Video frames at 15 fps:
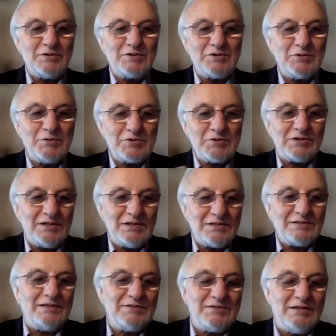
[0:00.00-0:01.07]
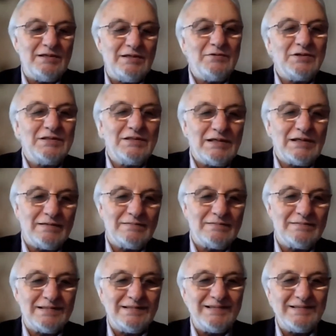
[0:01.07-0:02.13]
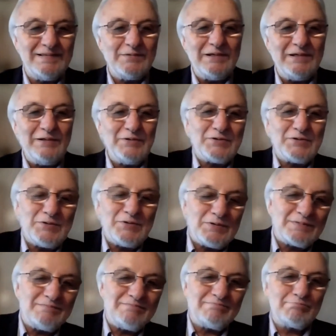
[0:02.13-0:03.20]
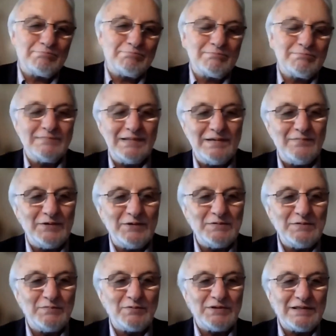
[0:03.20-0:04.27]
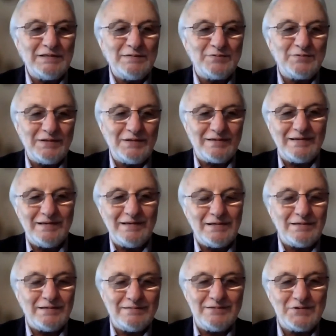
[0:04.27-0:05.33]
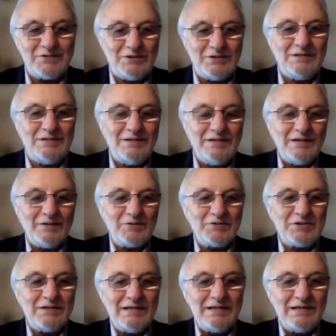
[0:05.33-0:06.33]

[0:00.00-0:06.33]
the scenario with CO2 fertilization is an amazing scenario. The other one is less important because,